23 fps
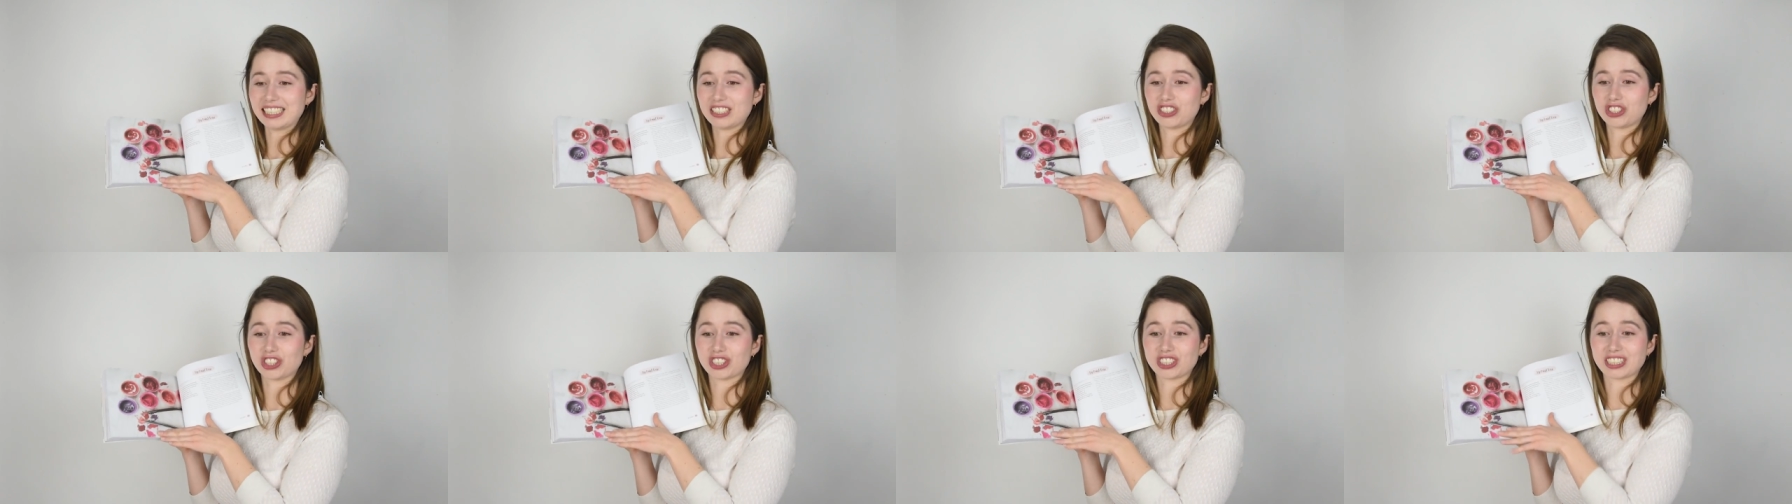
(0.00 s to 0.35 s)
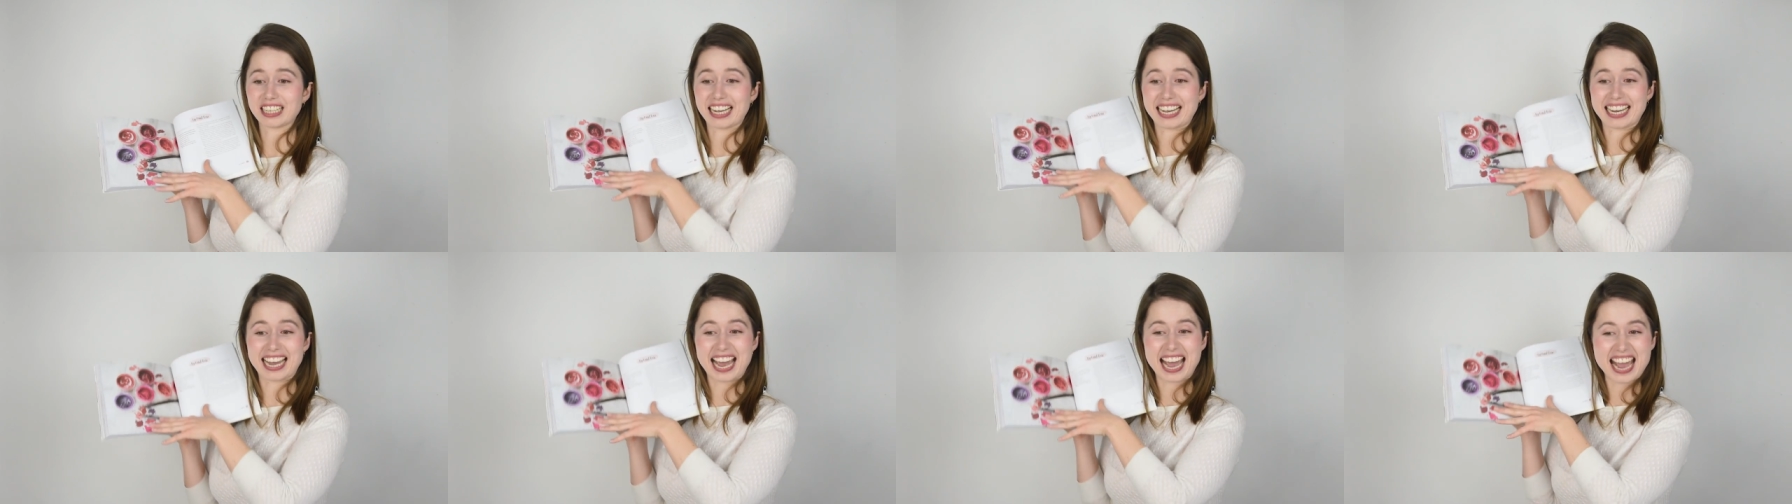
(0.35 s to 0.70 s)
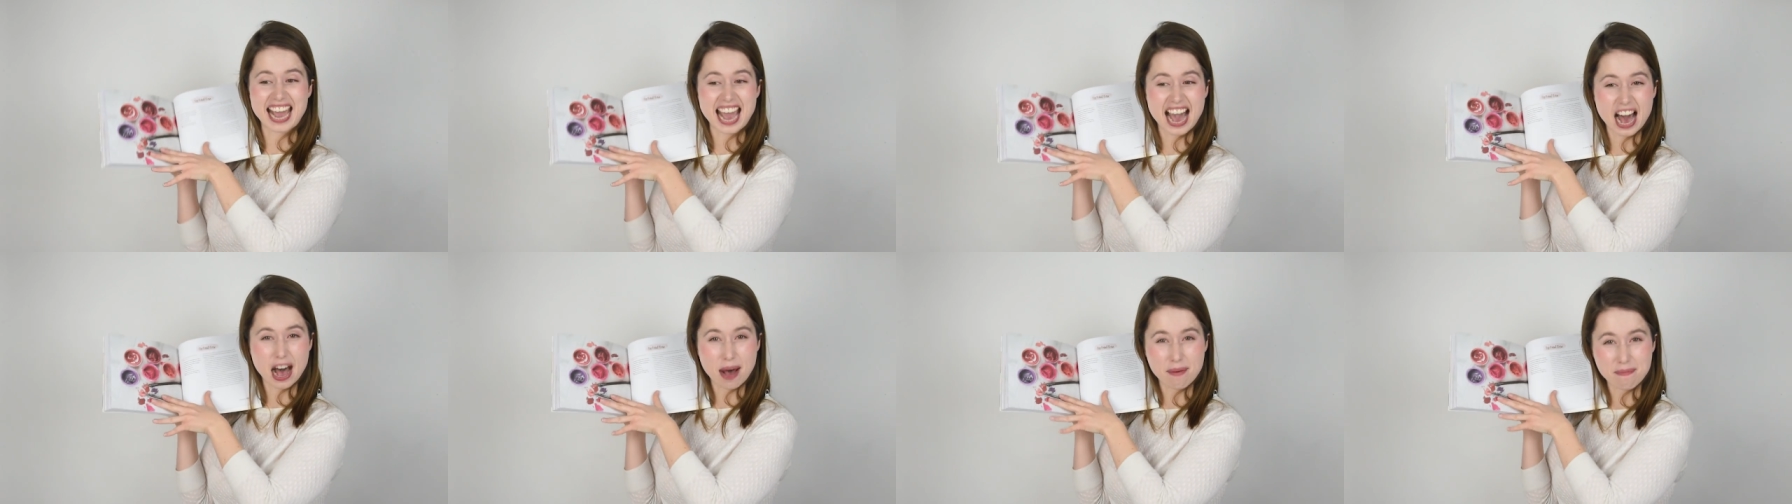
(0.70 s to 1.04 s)
is just like
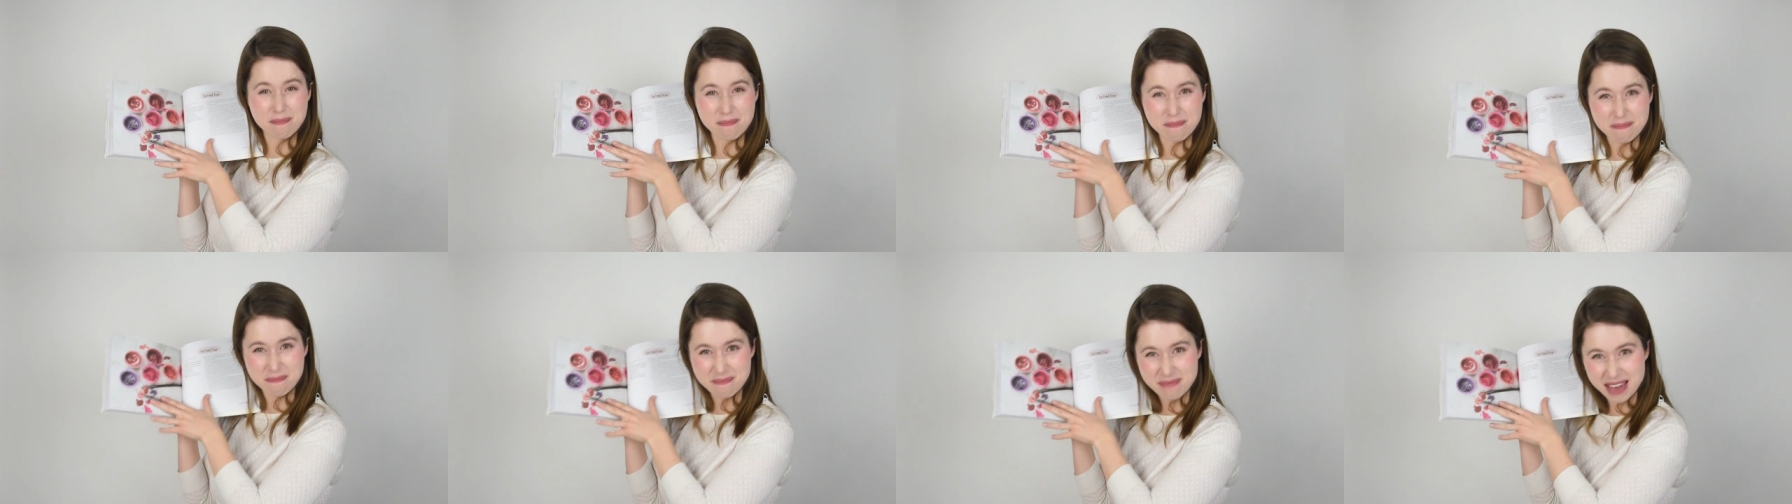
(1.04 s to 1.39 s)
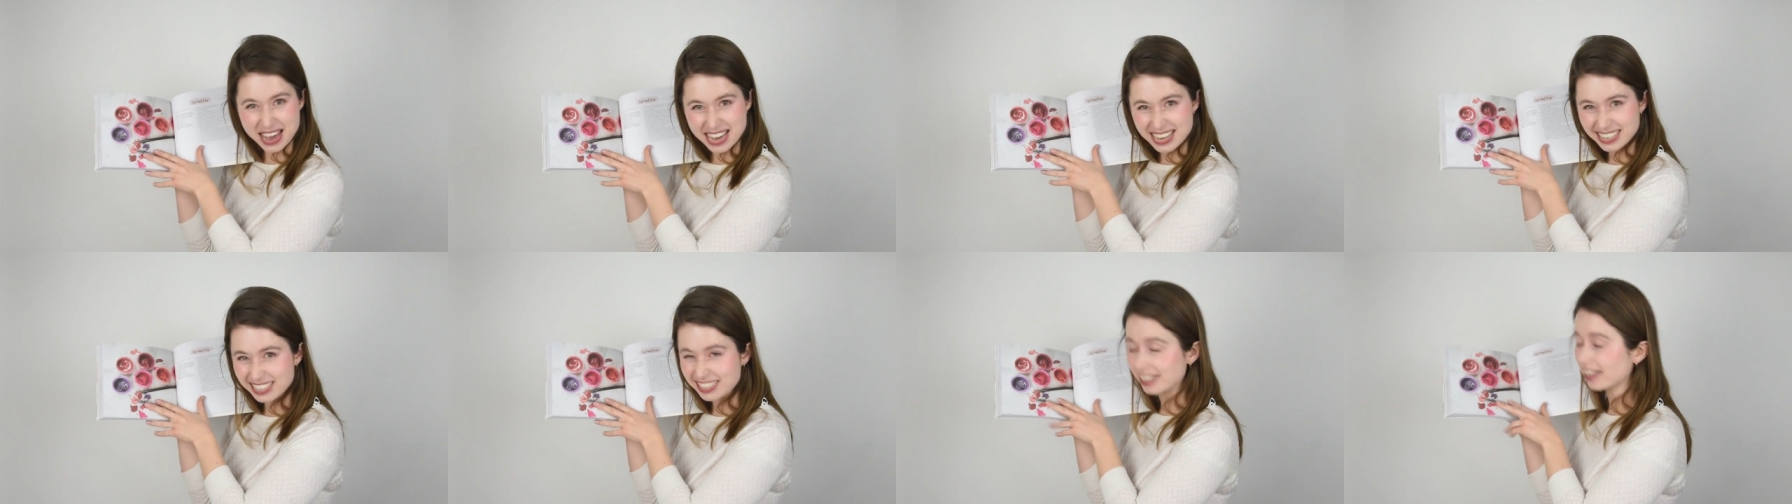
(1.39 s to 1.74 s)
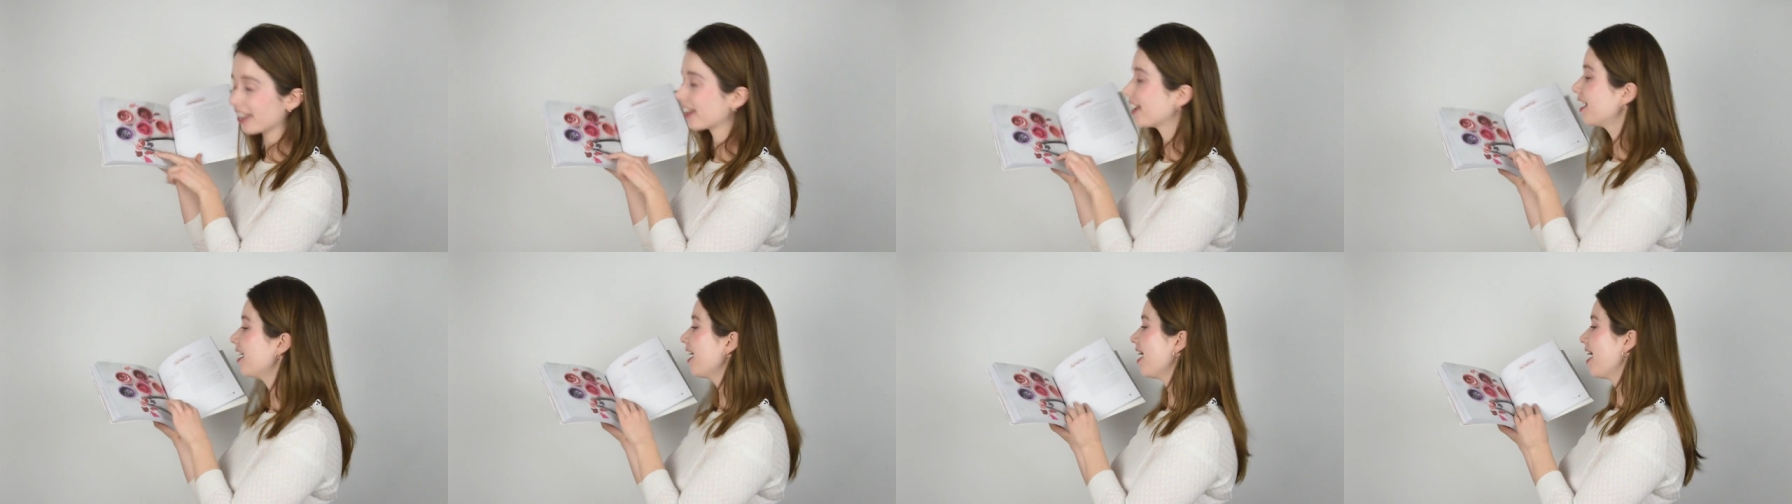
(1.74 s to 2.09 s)

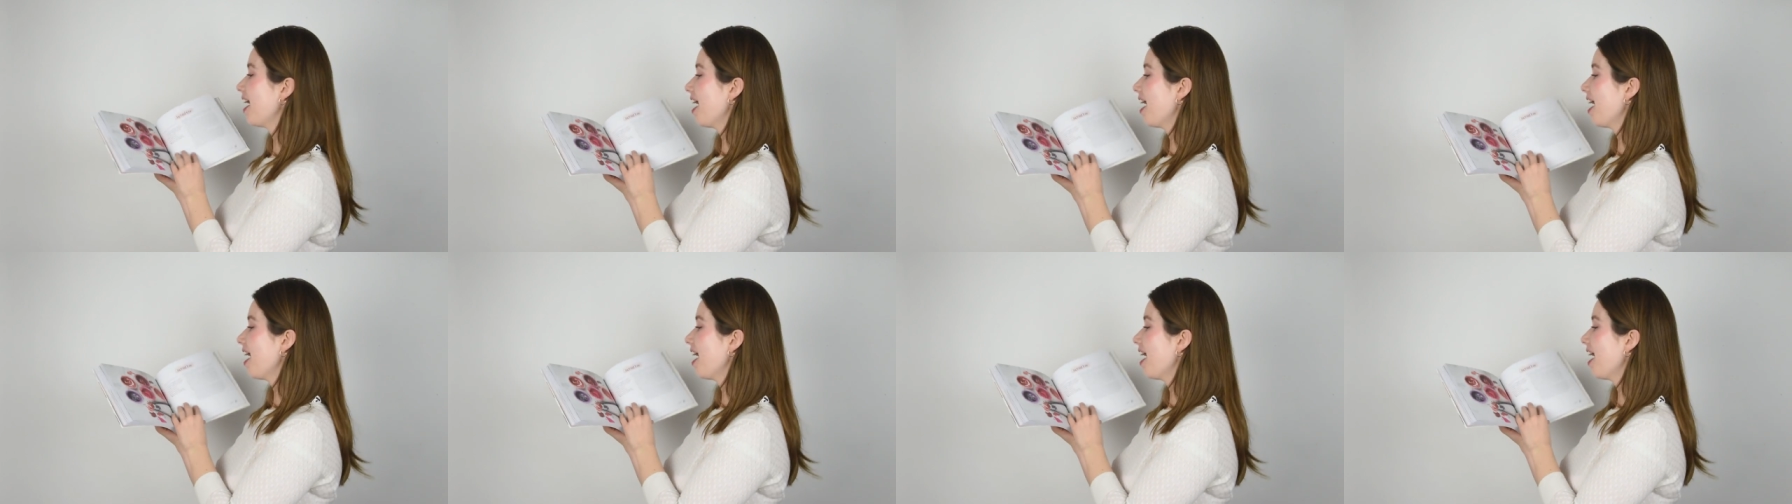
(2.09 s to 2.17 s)
amazing